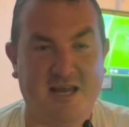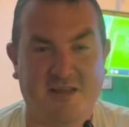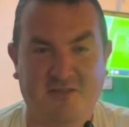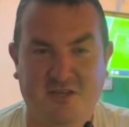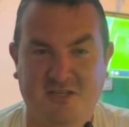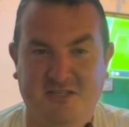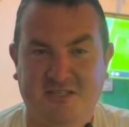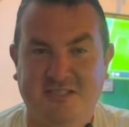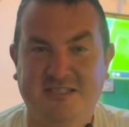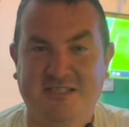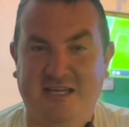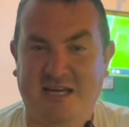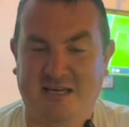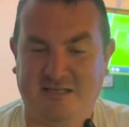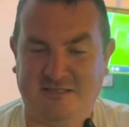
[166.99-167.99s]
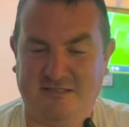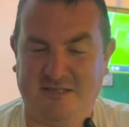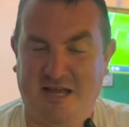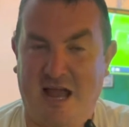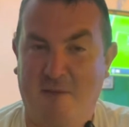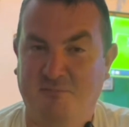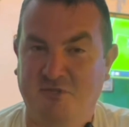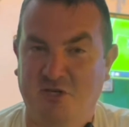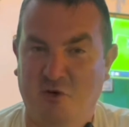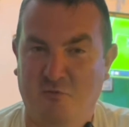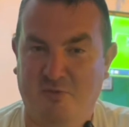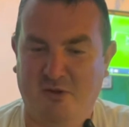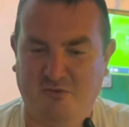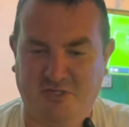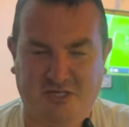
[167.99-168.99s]
had this absolute
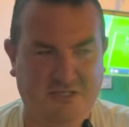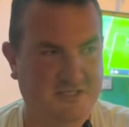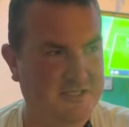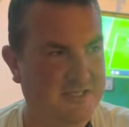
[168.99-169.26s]
belter.